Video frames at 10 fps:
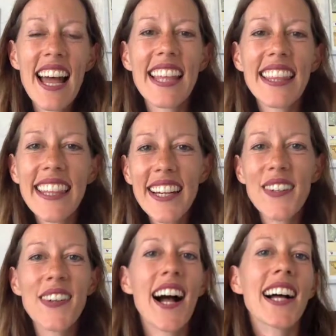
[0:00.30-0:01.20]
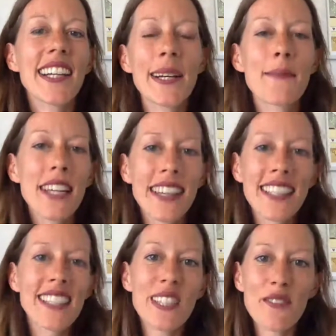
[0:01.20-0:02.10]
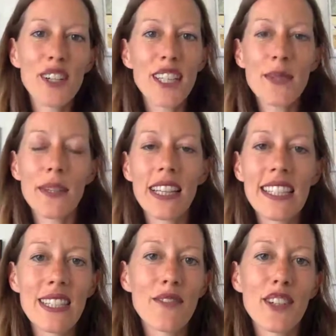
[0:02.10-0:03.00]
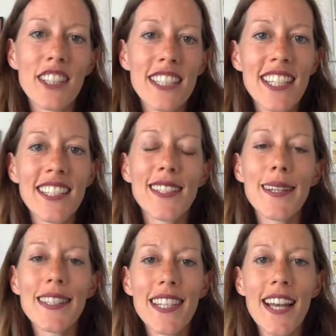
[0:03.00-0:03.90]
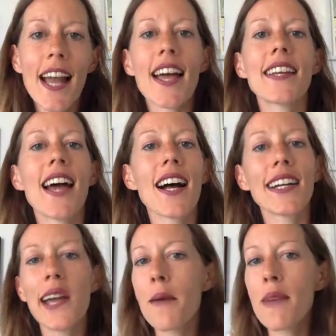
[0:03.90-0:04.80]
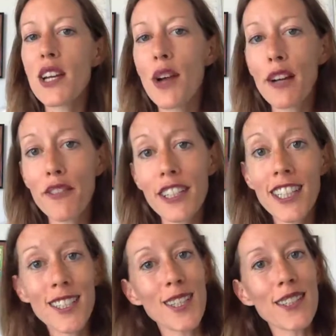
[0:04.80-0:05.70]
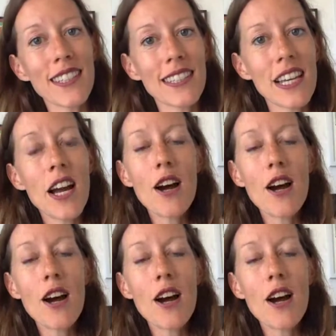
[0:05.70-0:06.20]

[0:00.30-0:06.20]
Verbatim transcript: Hello, I am Lisa Ferland with Lisa Ferland Consulting, and I am a crowdfunding consultant.